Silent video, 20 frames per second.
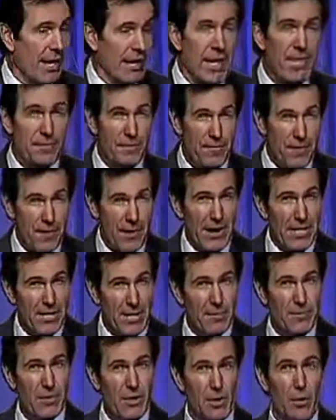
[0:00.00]
that's very
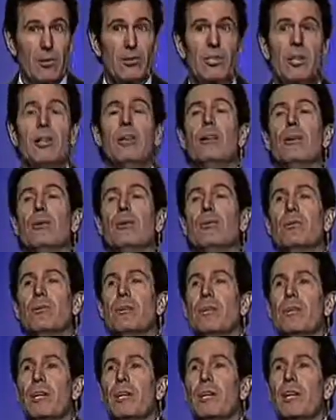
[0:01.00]
difficult to do
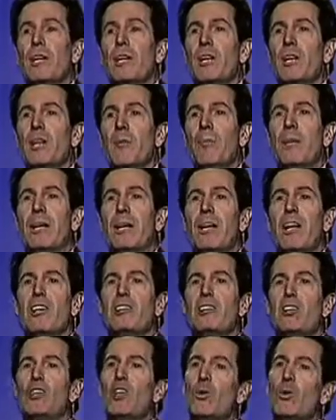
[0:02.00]
because
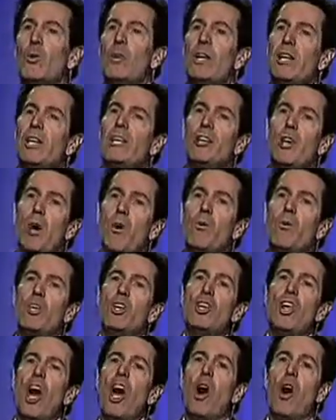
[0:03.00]
you really don't
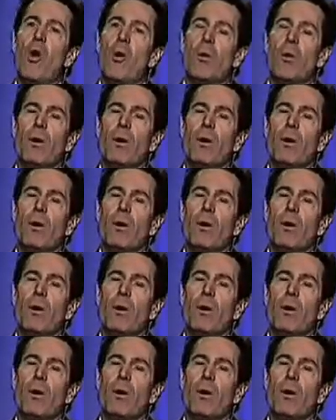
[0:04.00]
know.